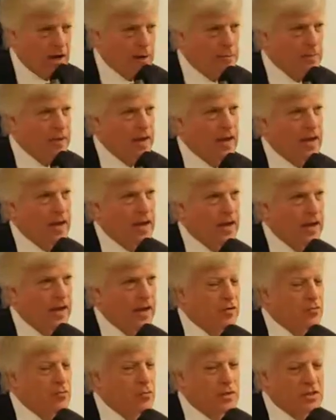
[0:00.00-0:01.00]
occurred,
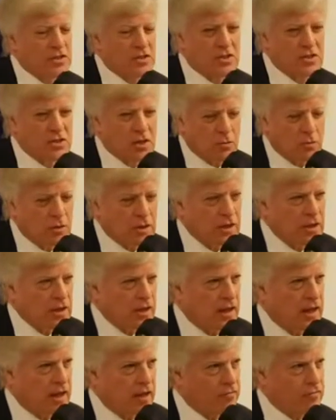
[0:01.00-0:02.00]
for the most part,
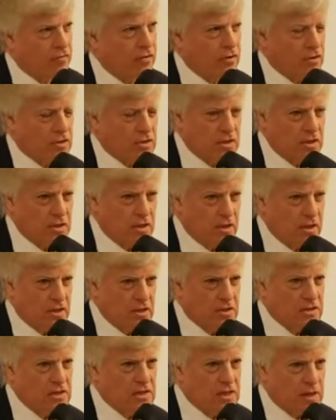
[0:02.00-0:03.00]
within the
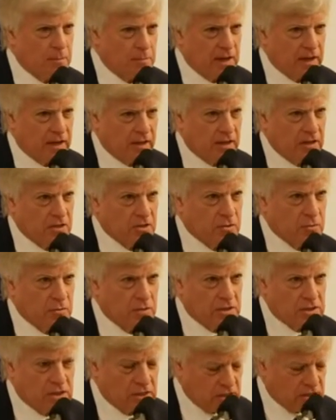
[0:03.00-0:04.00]
space of
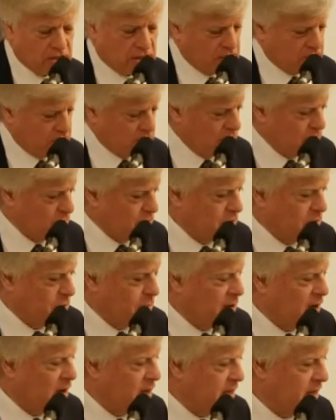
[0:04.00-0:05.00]
two or three
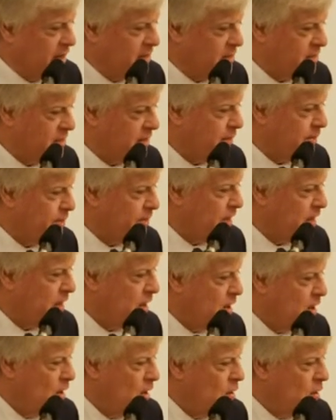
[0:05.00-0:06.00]
years.
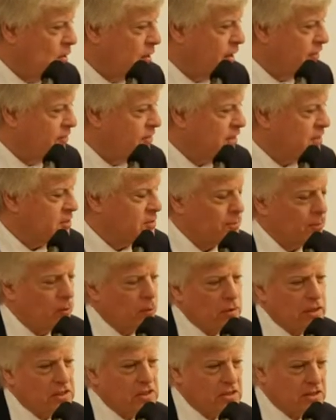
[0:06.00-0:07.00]
Under those
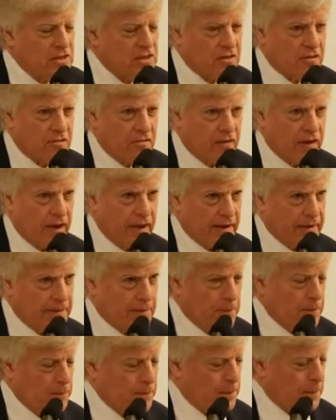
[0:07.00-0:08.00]
circumstances, it
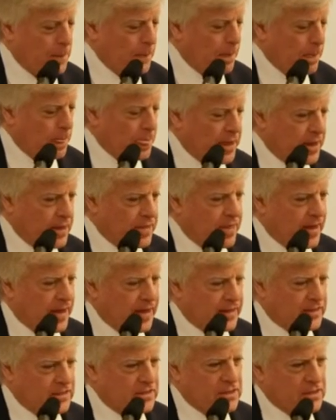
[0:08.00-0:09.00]
mattered very
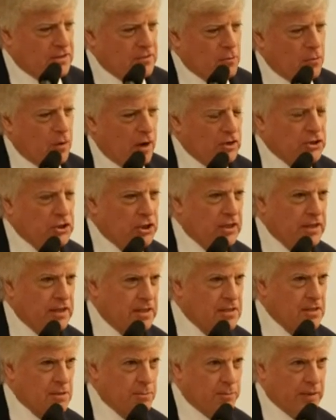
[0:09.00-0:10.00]
little in
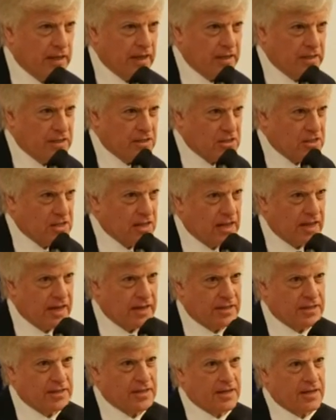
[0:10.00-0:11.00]
whose hands the
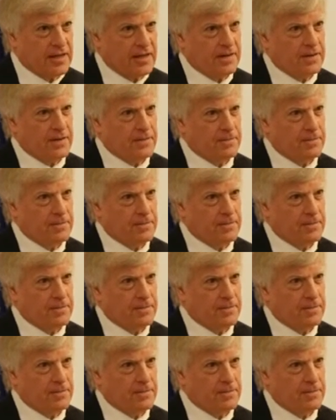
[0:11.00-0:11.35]
property was